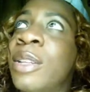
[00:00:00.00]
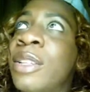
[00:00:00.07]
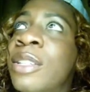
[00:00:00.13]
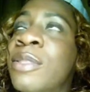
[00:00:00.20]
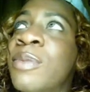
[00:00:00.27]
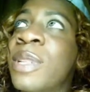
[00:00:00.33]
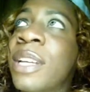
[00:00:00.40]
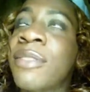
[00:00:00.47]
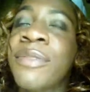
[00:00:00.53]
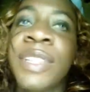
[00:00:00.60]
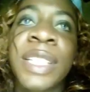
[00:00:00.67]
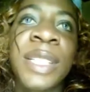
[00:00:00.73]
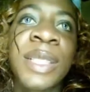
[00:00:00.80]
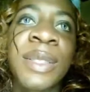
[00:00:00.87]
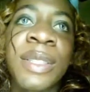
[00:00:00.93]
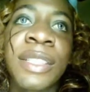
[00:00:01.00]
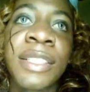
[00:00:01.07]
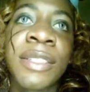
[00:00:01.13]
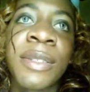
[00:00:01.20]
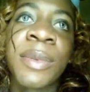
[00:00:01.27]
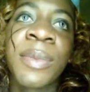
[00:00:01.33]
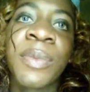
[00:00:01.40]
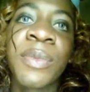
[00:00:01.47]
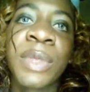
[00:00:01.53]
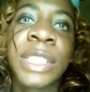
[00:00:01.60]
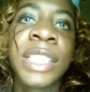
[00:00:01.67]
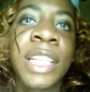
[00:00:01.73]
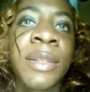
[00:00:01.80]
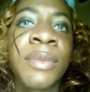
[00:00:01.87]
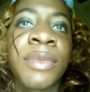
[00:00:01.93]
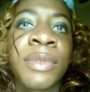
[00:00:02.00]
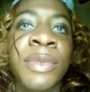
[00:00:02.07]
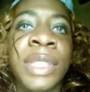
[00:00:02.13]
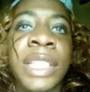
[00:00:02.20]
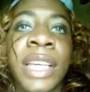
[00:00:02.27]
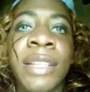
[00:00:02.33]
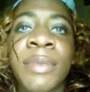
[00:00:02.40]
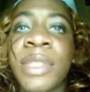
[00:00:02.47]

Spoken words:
when that video, when K